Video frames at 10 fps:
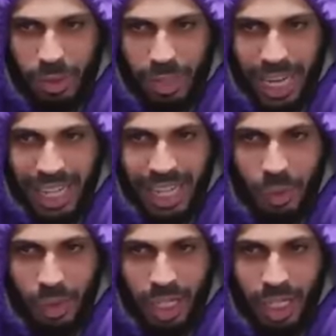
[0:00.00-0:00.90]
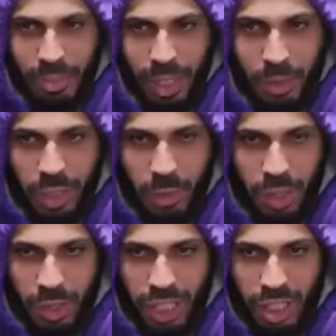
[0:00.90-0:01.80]
Well, now y'all want to come in when we
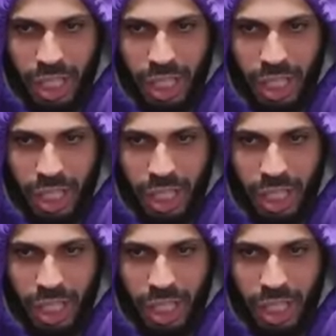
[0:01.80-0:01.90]
don't need